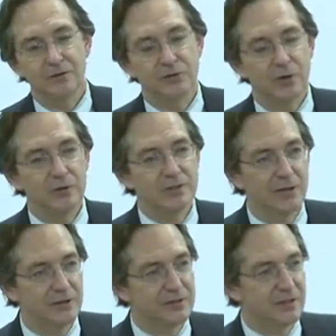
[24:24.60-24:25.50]
drones
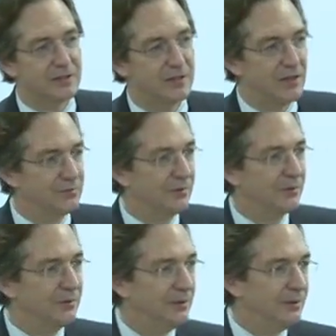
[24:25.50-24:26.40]
that are
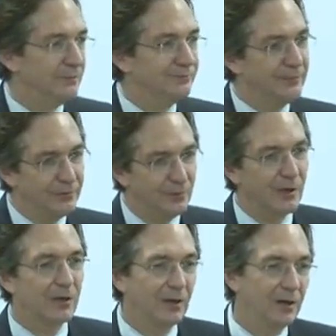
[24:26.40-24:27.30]
successful, if you
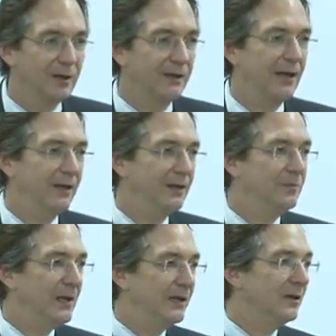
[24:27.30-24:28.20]
want to call it that,
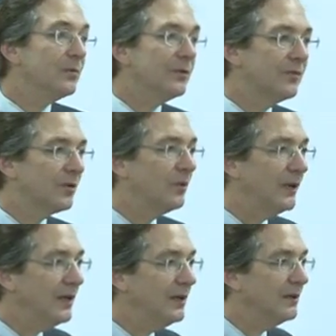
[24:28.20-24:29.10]
in mating with the
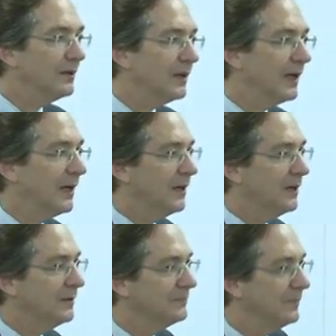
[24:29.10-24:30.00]
queen
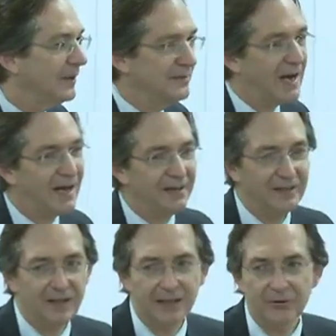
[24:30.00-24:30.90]
uh, die
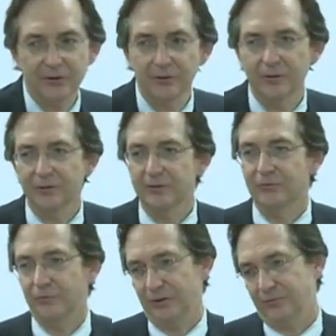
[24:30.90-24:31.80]
in an aerial
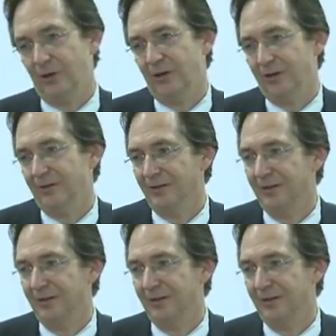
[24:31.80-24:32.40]
free fall.